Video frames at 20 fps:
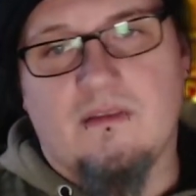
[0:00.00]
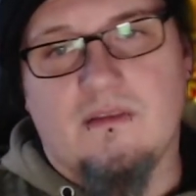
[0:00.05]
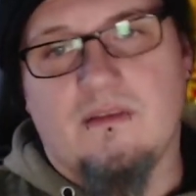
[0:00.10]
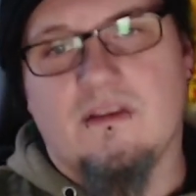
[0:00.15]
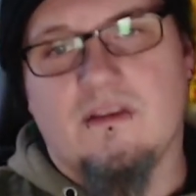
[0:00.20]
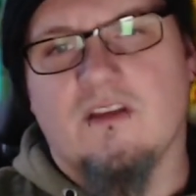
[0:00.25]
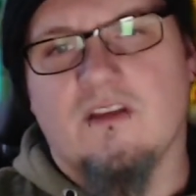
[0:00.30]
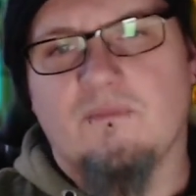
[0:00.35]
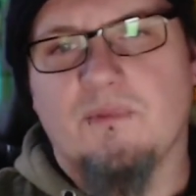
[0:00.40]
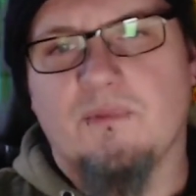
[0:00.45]

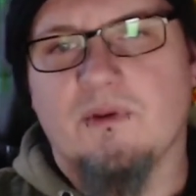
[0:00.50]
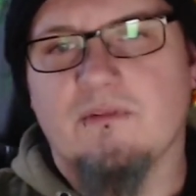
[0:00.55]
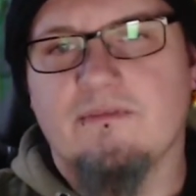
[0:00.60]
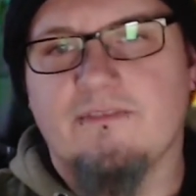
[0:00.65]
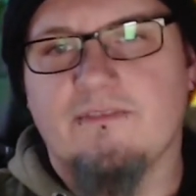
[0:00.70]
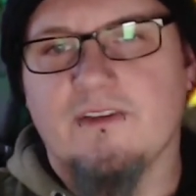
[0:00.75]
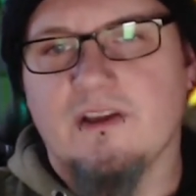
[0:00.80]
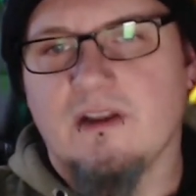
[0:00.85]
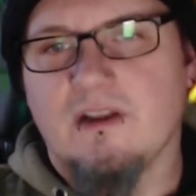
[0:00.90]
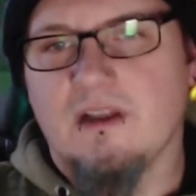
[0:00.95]
have been on
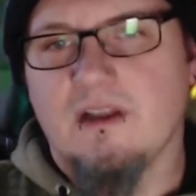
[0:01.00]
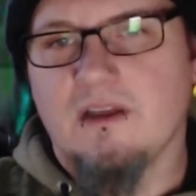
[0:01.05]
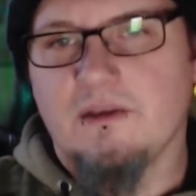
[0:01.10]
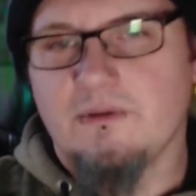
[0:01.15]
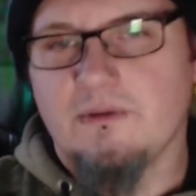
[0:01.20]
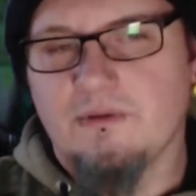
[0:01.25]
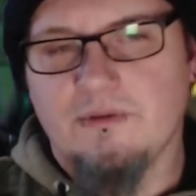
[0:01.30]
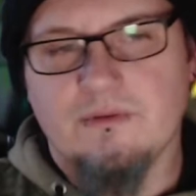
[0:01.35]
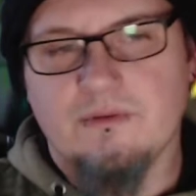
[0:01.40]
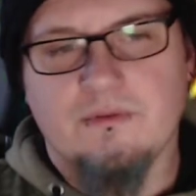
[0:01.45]

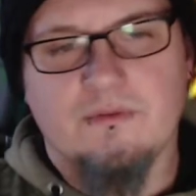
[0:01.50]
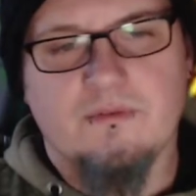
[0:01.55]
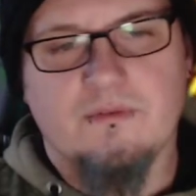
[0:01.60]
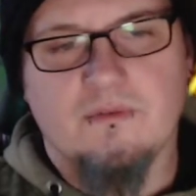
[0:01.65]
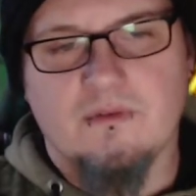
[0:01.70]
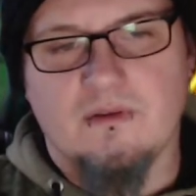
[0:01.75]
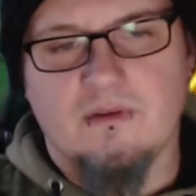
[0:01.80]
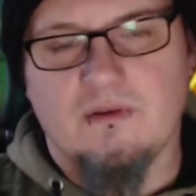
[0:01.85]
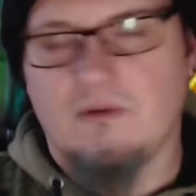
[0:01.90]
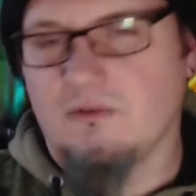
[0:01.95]
furlough,
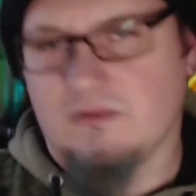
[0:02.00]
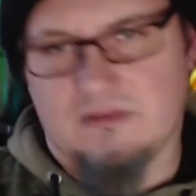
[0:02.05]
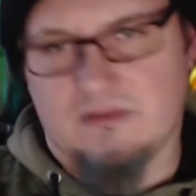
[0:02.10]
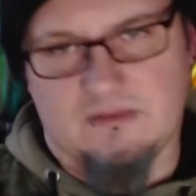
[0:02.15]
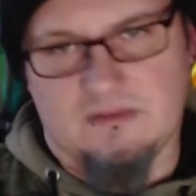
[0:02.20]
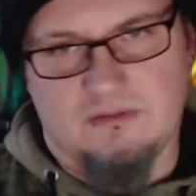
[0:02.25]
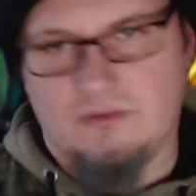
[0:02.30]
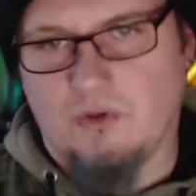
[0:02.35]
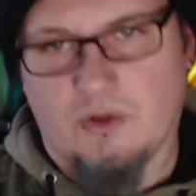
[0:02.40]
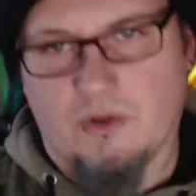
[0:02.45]

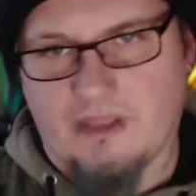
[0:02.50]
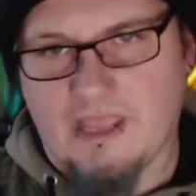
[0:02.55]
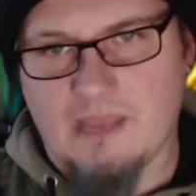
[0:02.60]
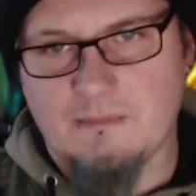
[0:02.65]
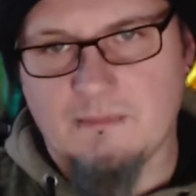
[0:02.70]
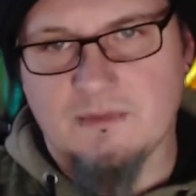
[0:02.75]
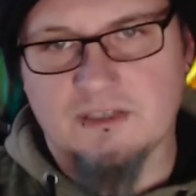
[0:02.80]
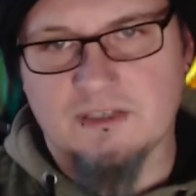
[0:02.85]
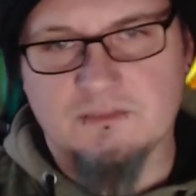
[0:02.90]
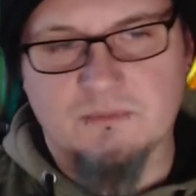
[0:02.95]
not getting
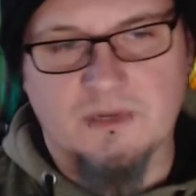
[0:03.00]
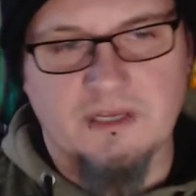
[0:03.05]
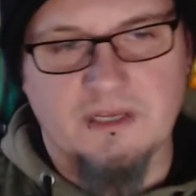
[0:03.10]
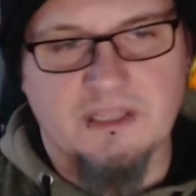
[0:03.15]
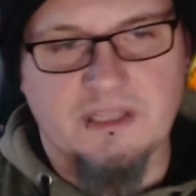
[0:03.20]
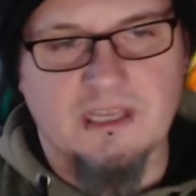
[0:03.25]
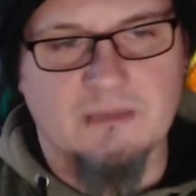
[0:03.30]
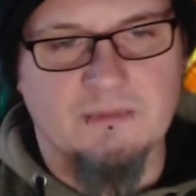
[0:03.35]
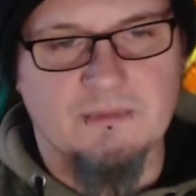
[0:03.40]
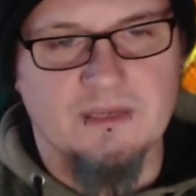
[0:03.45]
much money
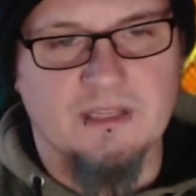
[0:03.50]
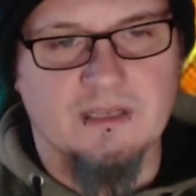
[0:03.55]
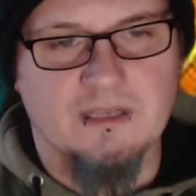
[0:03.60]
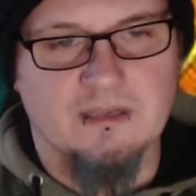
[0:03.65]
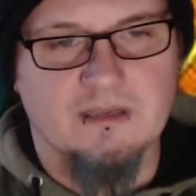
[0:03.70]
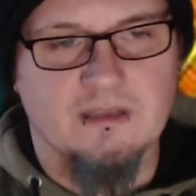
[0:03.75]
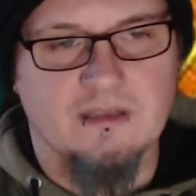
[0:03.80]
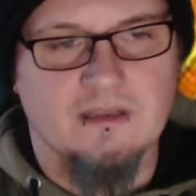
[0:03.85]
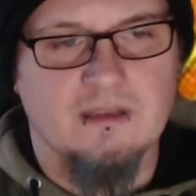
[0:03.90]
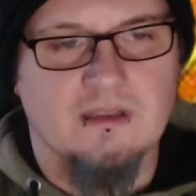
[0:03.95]
coming in.
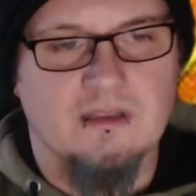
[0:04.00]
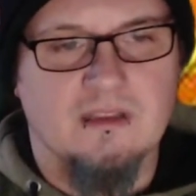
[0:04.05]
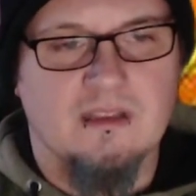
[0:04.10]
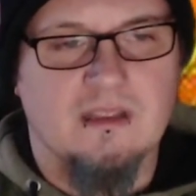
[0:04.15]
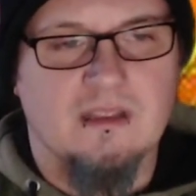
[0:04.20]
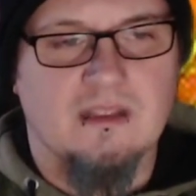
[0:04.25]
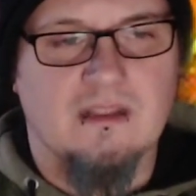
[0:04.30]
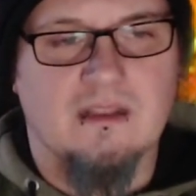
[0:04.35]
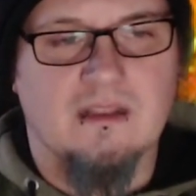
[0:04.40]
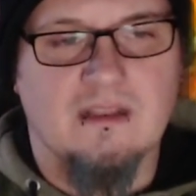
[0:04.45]

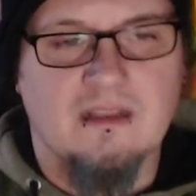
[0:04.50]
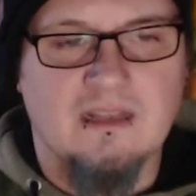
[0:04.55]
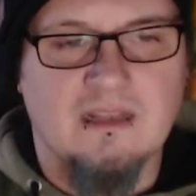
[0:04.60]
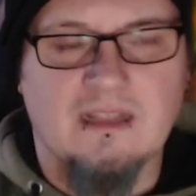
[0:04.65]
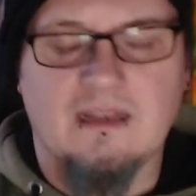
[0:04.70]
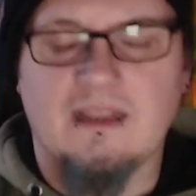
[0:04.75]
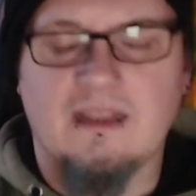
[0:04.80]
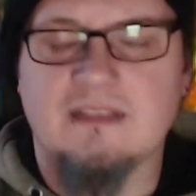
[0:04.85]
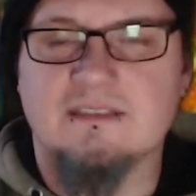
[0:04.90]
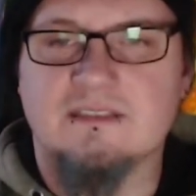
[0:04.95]

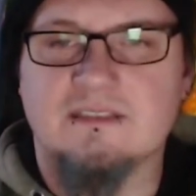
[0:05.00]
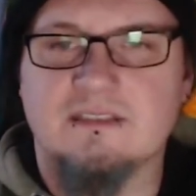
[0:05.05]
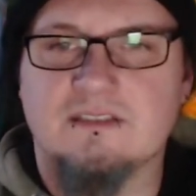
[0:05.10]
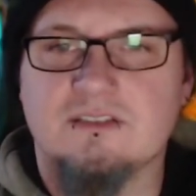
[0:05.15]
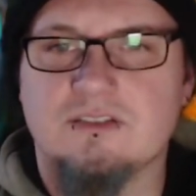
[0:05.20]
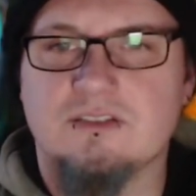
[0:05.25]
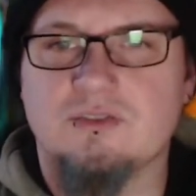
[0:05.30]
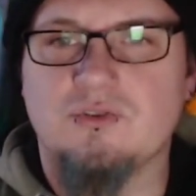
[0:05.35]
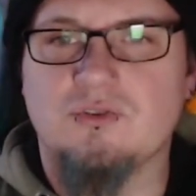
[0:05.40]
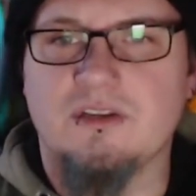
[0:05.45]

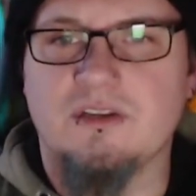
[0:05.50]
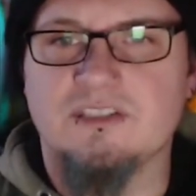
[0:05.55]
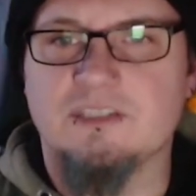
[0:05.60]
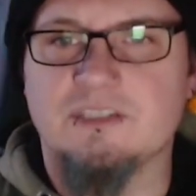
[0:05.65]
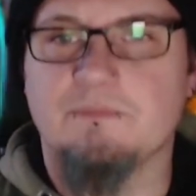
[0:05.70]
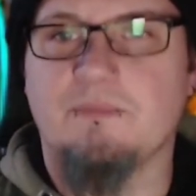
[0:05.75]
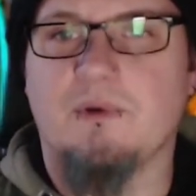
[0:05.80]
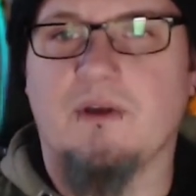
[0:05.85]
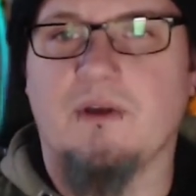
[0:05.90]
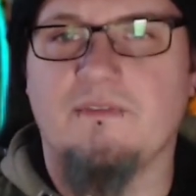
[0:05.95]
Let's try and
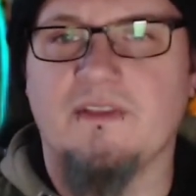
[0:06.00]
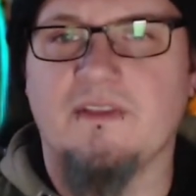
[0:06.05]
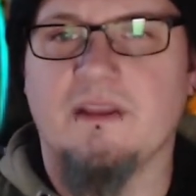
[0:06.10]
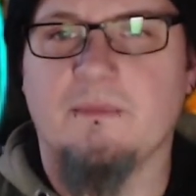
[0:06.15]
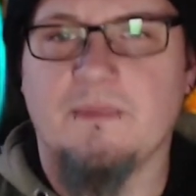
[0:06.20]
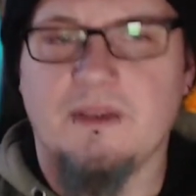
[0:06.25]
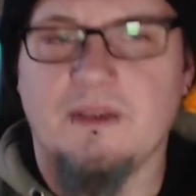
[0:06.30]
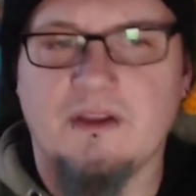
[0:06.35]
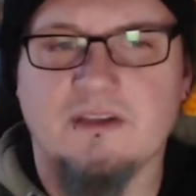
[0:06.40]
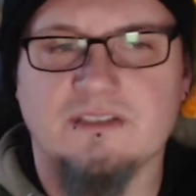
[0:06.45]
support. I think
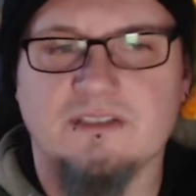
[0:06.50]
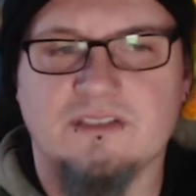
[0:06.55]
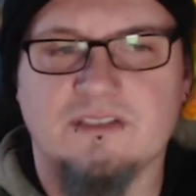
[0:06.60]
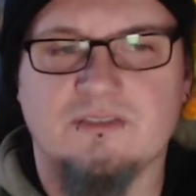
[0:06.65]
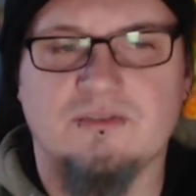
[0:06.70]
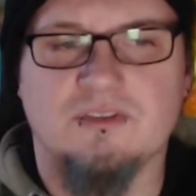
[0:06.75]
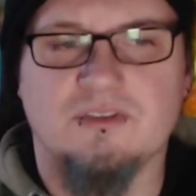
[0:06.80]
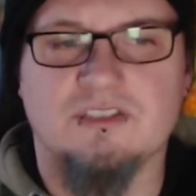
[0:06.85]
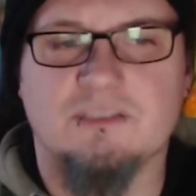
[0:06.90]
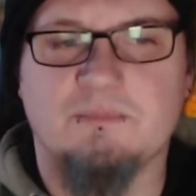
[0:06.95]
it'd be nice to
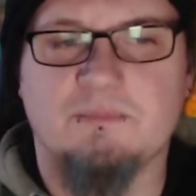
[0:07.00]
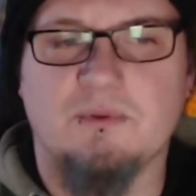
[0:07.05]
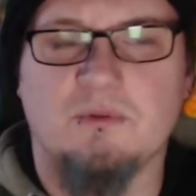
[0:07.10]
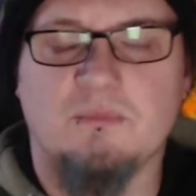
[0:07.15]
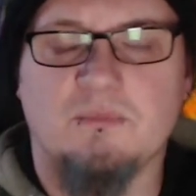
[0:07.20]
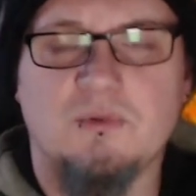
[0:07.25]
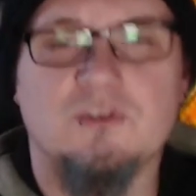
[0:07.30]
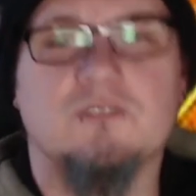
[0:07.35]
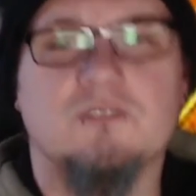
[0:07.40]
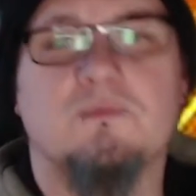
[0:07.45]
try and support
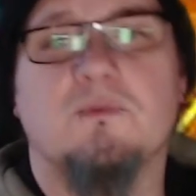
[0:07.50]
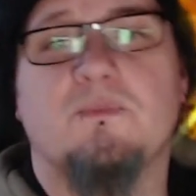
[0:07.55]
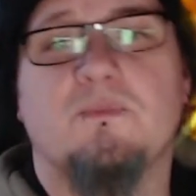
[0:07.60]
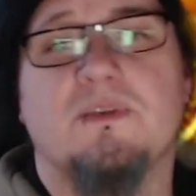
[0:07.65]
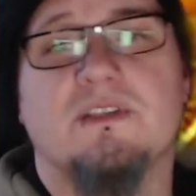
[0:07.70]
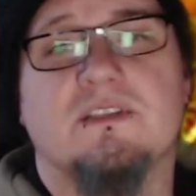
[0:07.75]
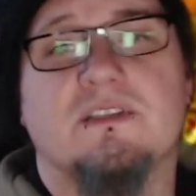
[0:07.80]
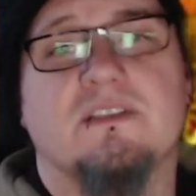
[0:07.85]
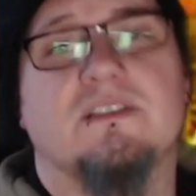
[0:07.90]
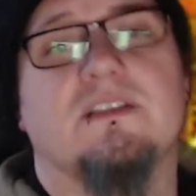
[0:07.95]
more small
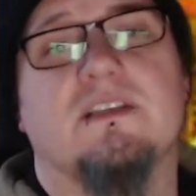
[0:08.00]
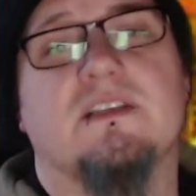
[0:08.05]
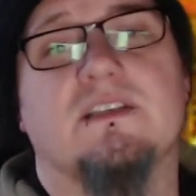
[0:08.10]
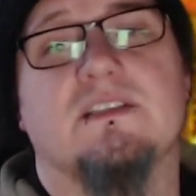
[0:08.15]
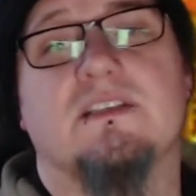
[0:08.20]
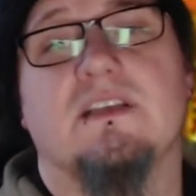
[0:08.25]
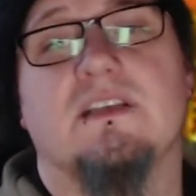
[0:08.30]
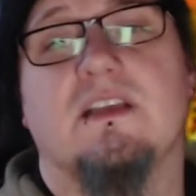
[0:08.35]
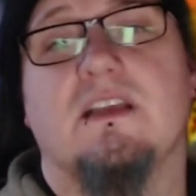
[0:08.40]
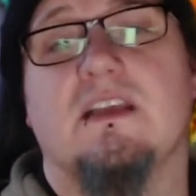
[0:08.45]

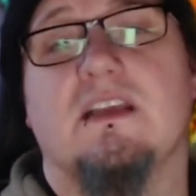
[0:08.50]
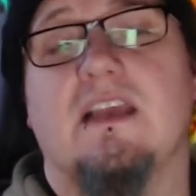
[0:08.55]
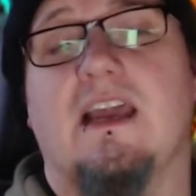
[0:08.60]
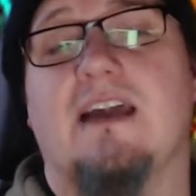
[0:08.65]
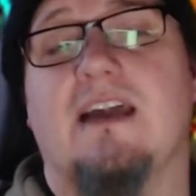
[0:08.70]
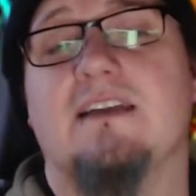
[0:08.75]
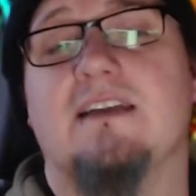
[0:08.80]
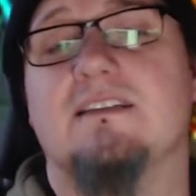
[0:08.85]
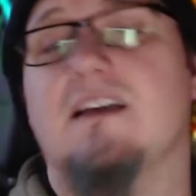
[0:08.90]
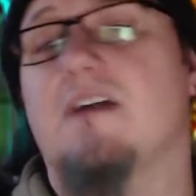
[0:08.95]
businesses
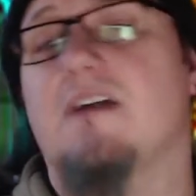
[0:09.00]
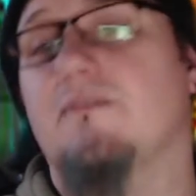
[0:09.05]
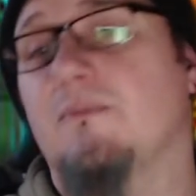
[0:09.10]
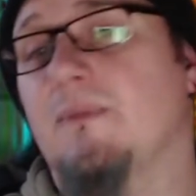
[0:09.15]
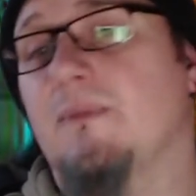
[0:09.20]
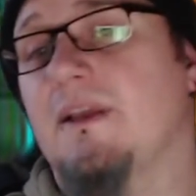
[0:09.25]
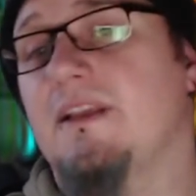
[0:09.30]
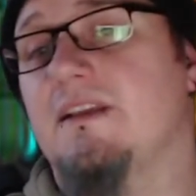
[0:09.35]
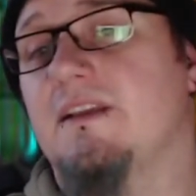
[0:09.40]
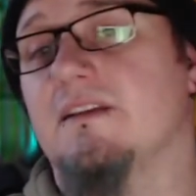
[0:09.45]
and the
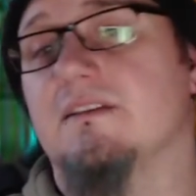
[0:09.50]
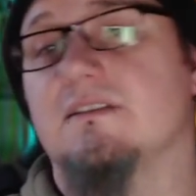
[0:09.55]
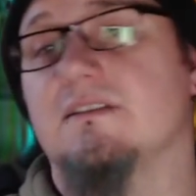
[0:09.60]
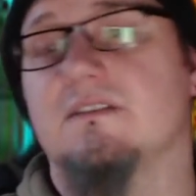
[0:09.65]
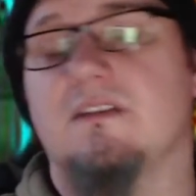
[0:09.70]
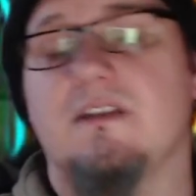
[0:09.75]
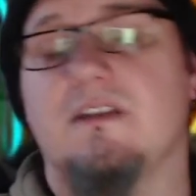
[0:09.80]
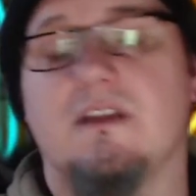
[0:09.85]
makers.